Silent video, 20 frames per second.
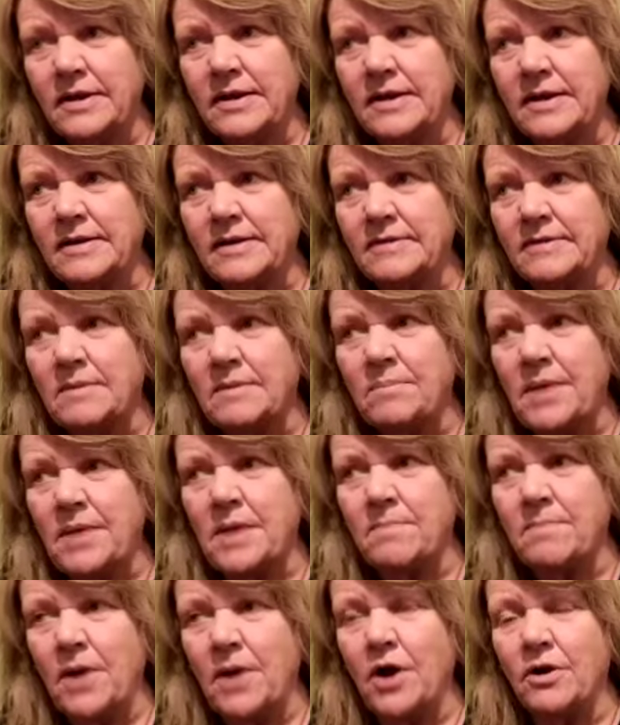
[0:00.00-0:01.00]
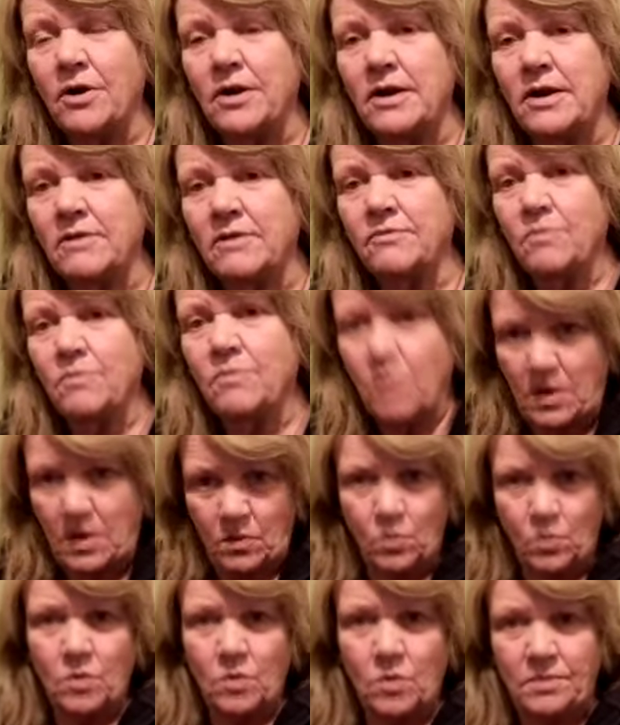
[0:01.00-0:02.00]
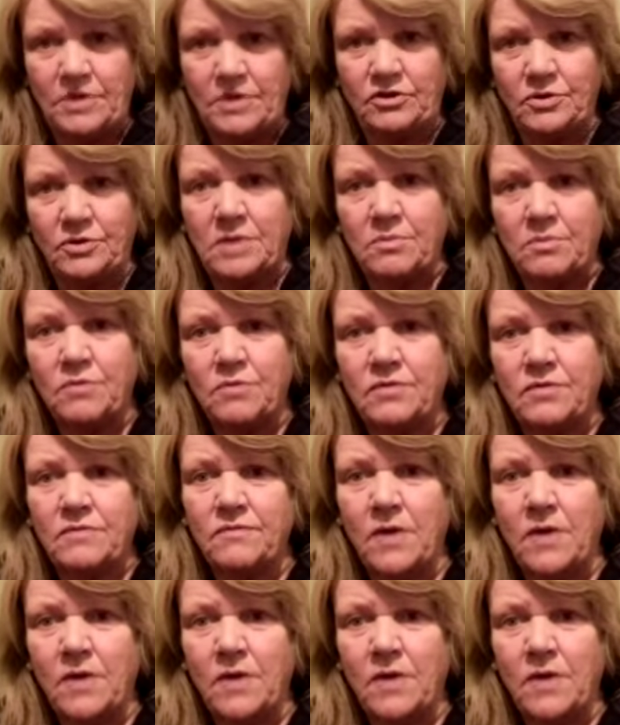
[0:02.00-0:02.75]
is a big part of what we'll be doing moving